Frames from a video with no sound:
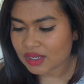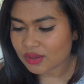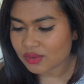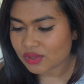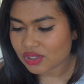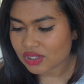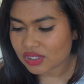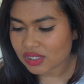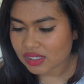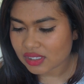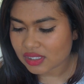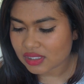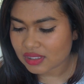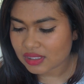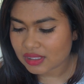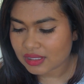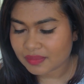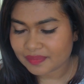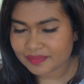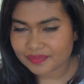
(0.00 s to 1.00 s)
It was
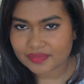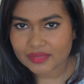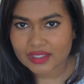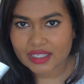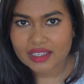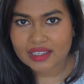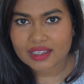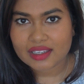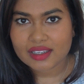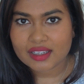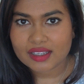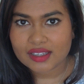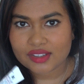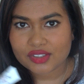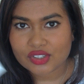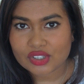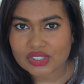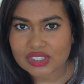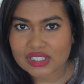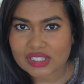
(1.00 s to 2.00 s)
just
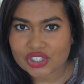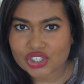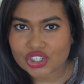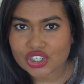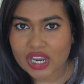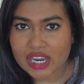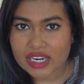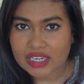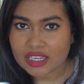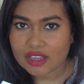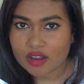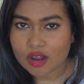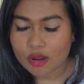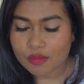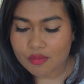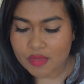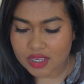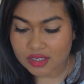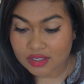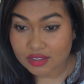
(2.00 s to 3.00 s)
this shiny
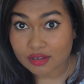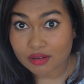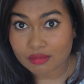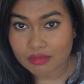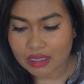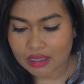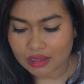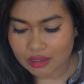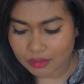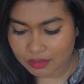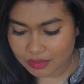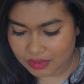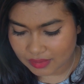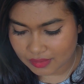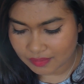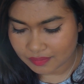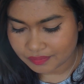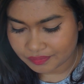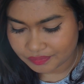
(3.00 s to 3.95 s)
hot mess on my lips.